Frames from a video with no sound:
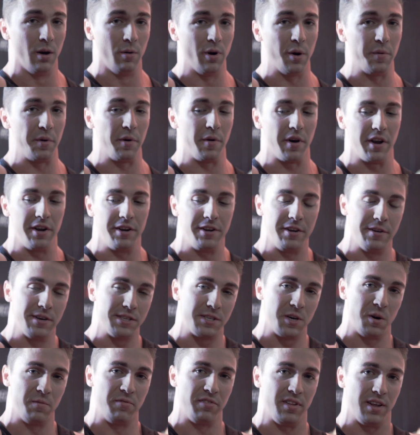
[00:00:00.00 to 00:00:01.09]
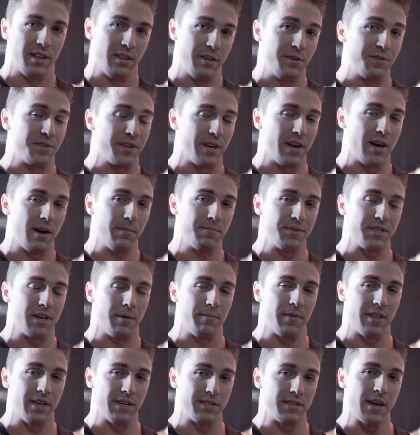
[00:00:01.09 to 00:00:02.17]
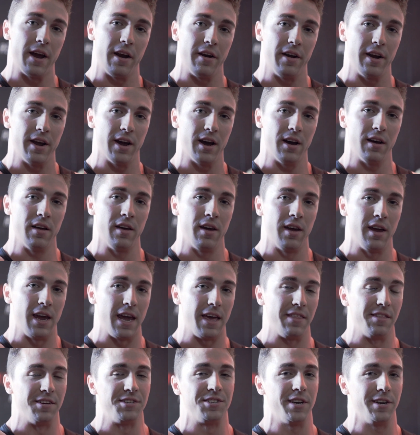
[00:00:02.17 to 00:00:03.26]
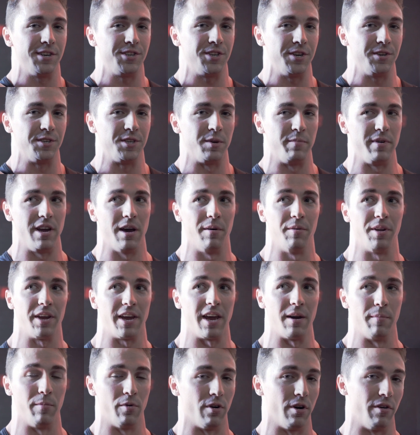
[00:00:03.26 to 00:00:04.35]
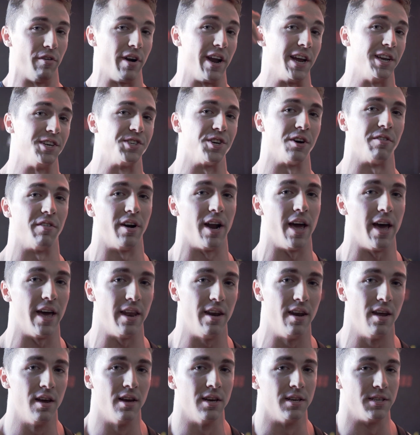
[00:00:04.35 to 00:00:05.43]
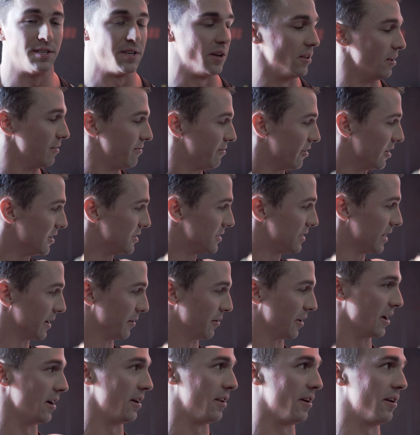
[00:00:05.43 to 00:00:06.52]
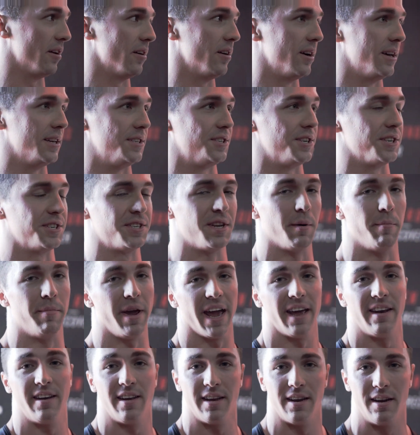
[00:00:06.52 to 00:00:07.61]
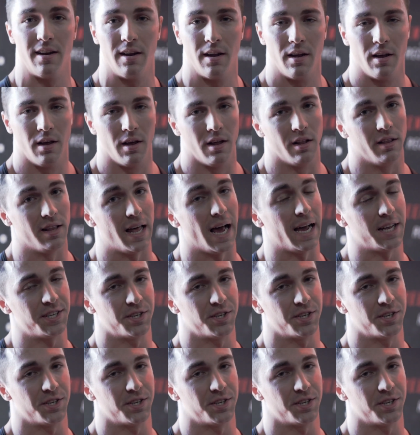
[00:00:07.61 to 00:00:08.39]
what we want to do is hopefully loosen up some of this area and this tissue to be able to get more range overhead. So the first thing we're going to do is just a banded lat